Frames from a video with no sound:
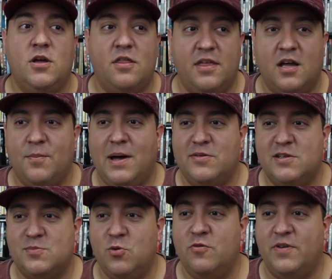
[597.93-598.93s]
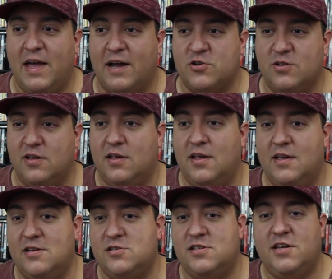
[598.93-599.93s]
good thing about this movie, actually,
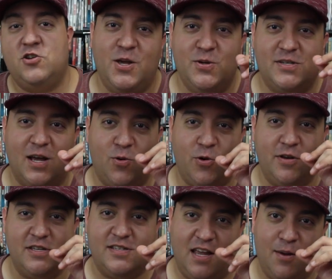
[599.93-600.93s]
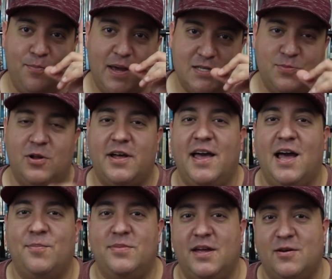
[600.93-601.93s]
is seeing Cusack wearing the same baseball
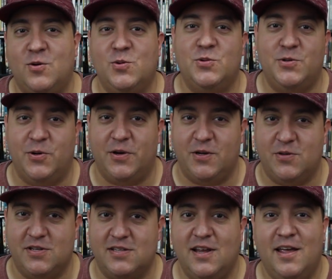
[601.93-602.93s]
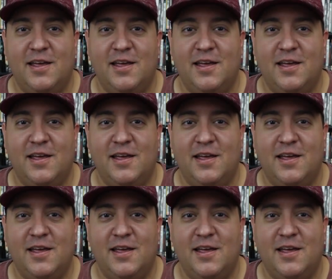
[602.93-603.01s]
cap that Cool Dude uses.